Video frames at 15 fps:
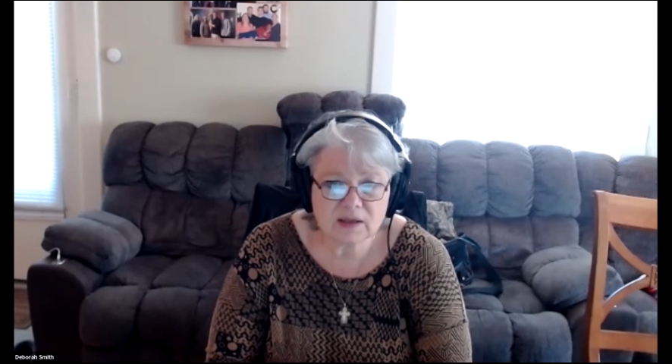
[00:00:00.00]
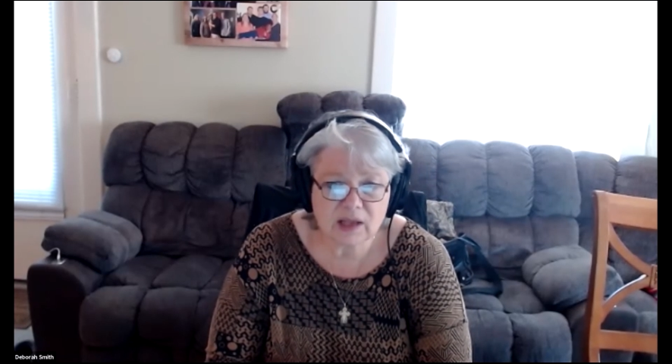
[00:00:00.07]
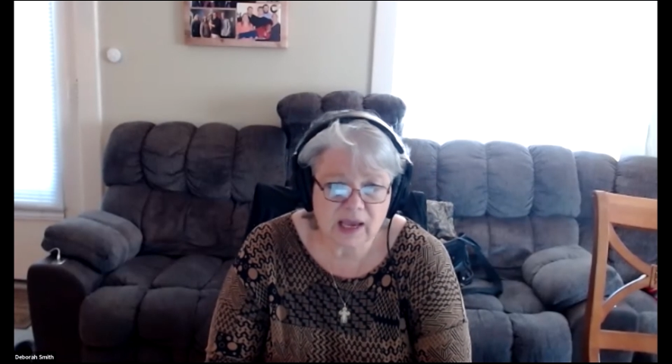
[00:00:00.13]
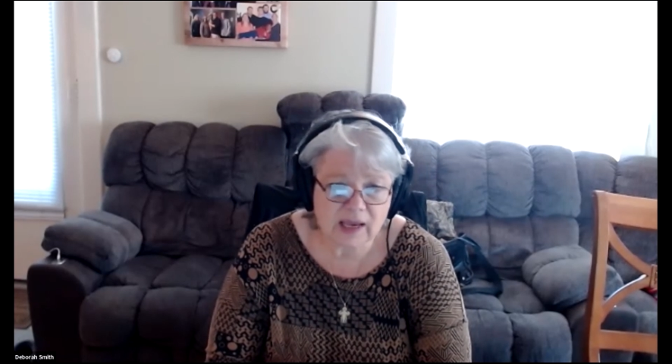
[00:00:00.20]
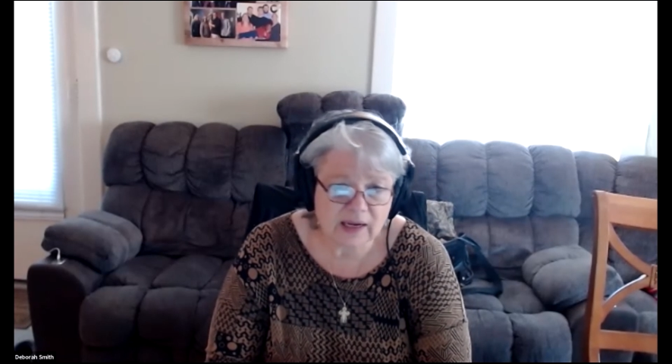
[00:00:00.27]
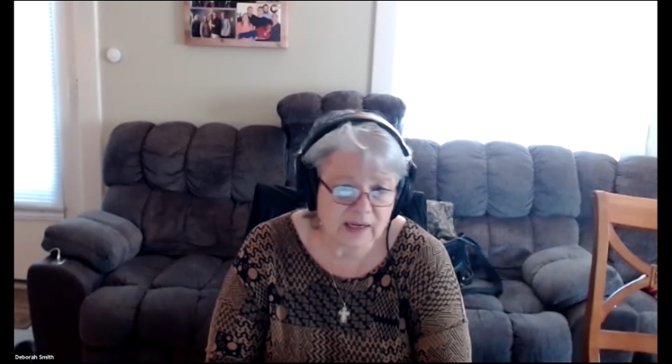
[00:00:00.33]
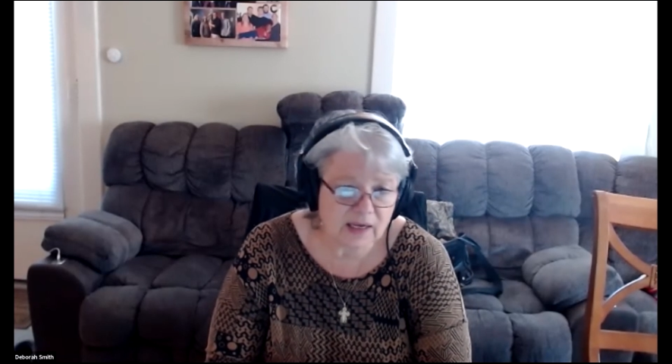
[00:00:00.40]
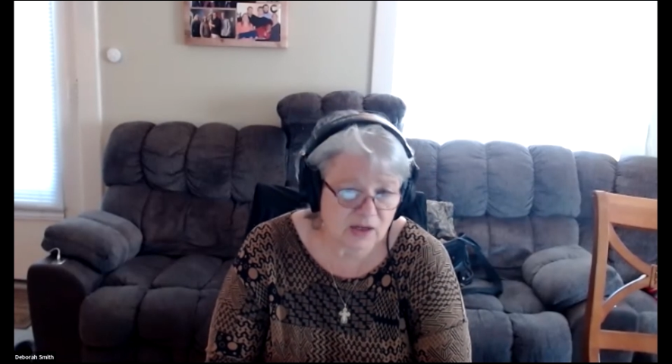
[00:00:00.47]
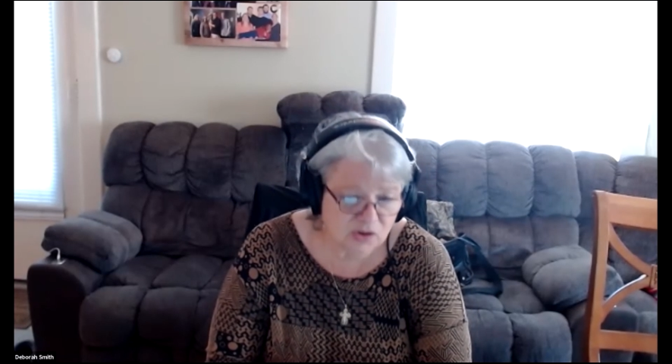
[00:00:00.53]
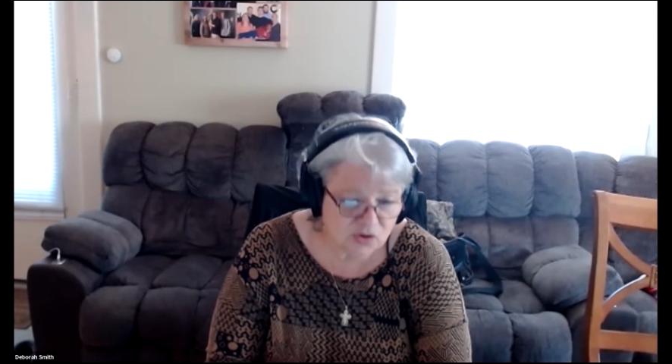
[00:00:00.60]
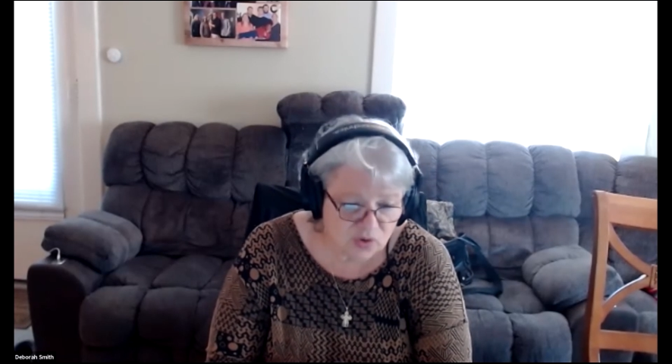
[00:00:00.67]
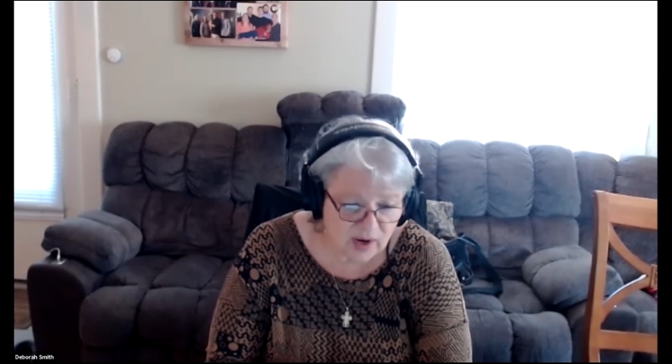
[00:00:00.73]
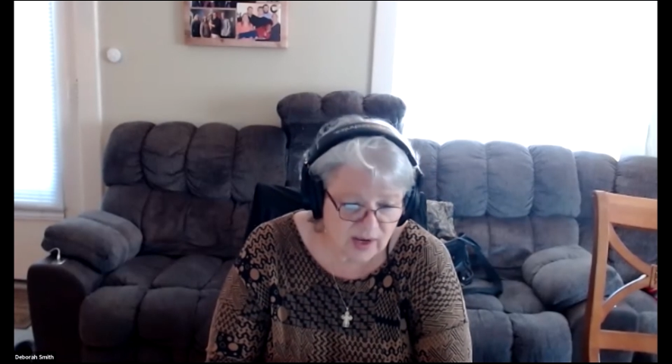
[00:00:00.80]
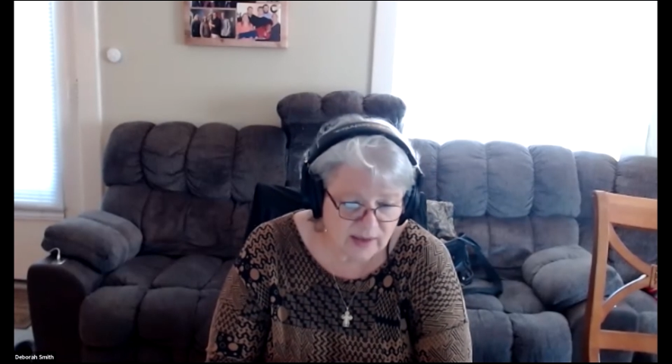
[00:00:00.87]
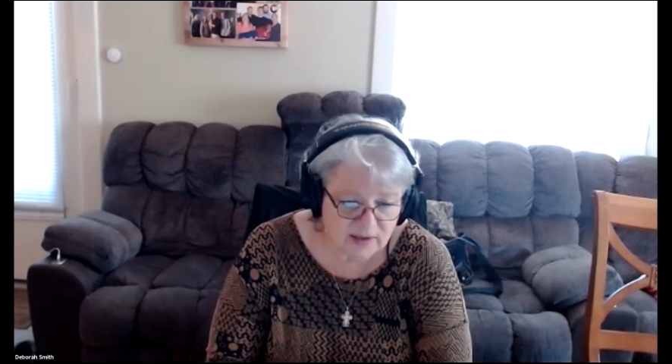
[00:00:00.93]
and
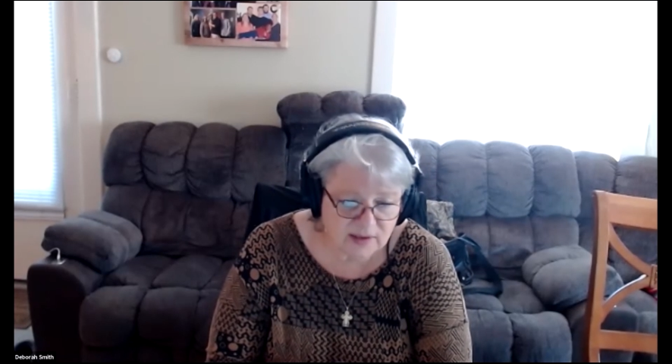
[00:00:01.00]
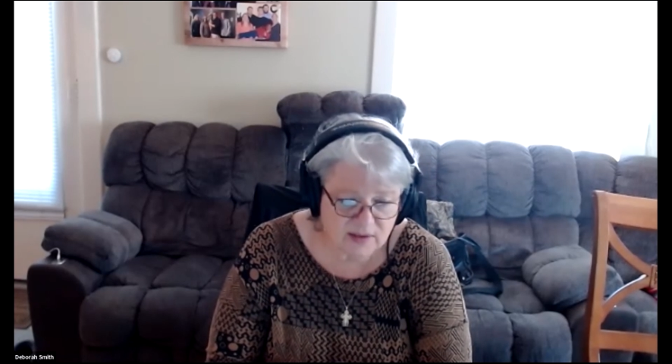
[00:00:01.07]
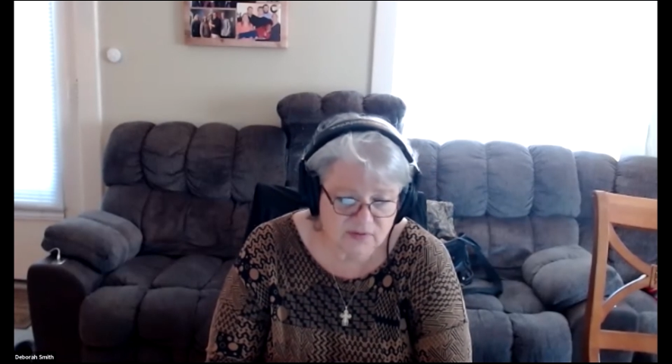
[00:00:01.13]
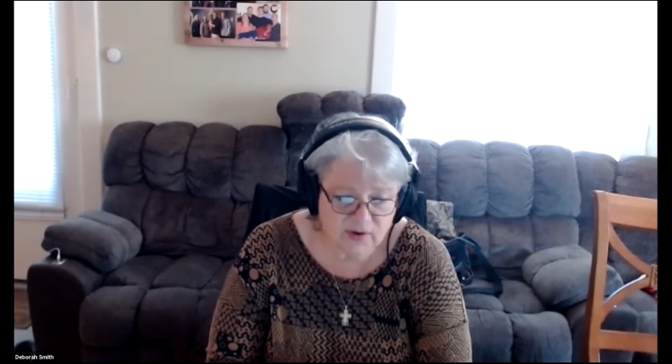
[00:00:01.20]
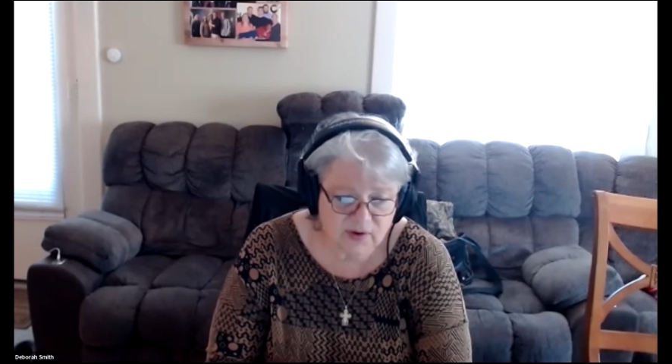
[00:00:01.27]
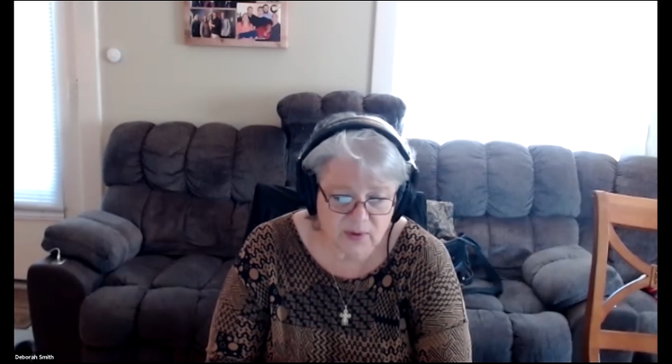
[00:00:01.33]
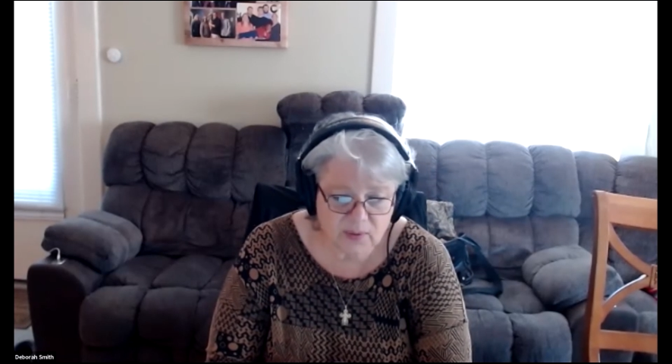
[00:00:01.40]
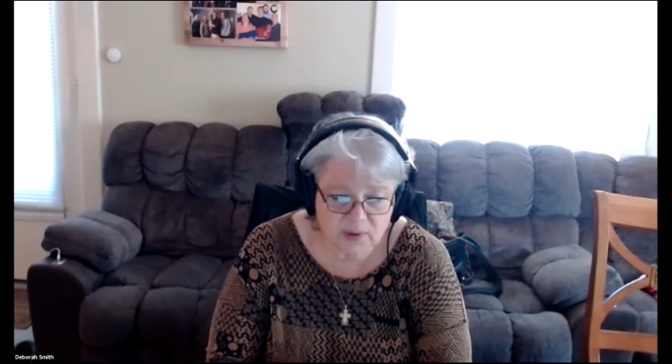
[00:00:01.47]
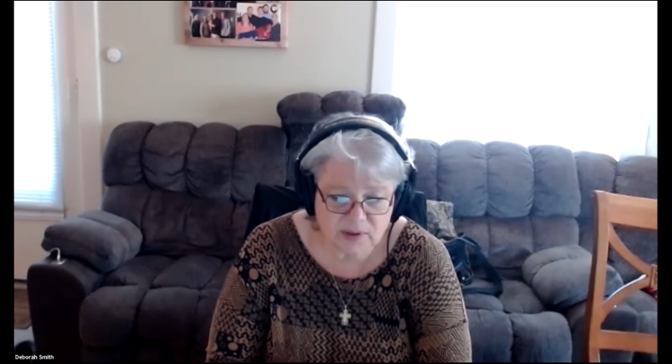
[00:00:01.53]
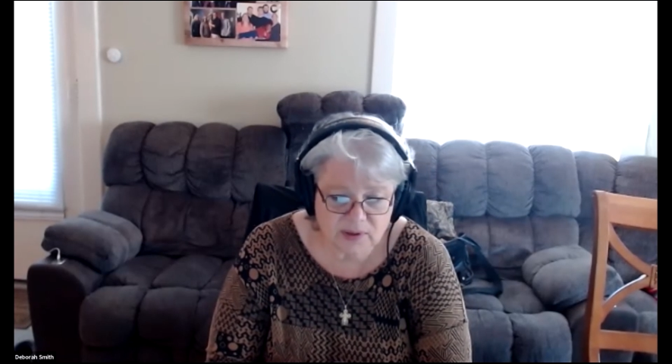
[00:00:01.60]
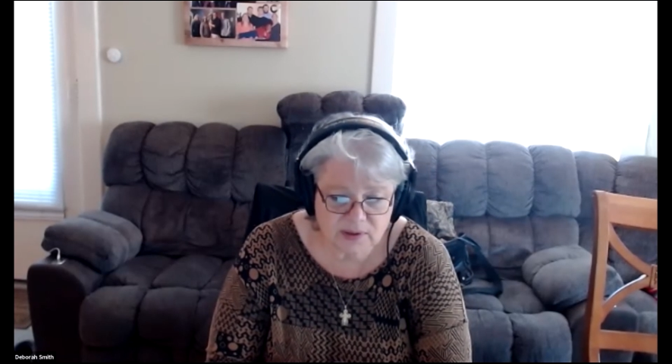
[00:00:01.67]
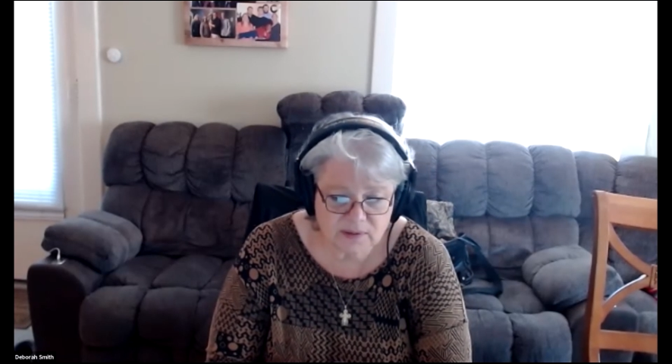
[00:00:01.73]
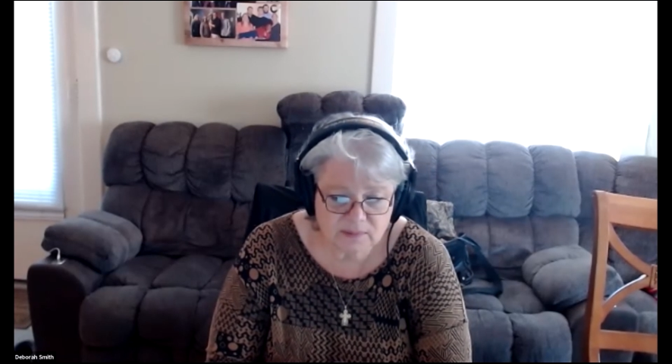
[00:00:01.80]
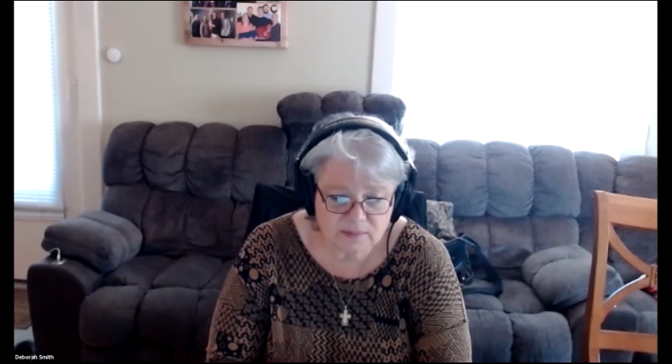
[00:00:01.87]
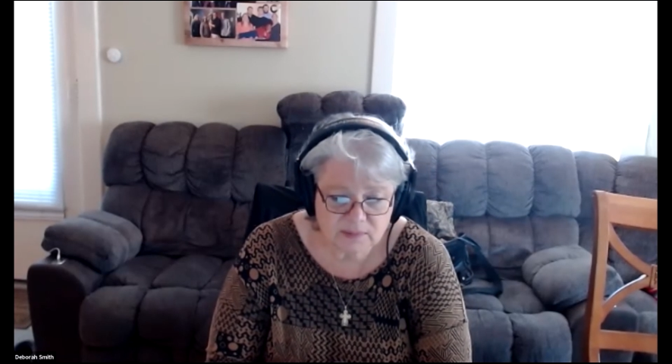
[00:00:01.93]
contracts the
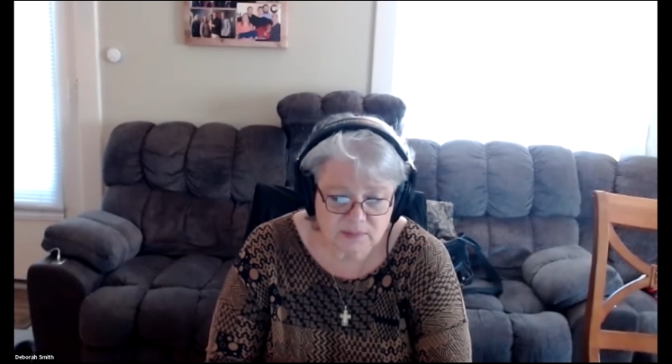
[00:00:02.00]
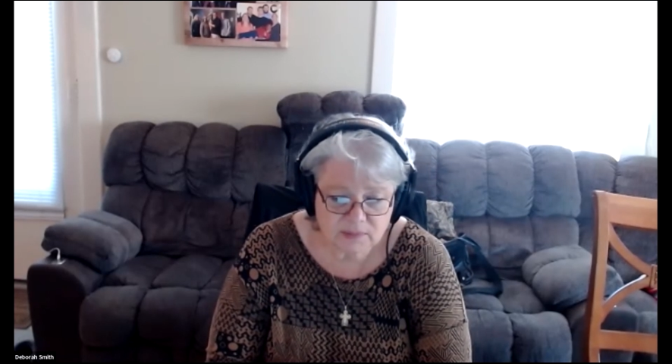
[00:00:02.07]
virus.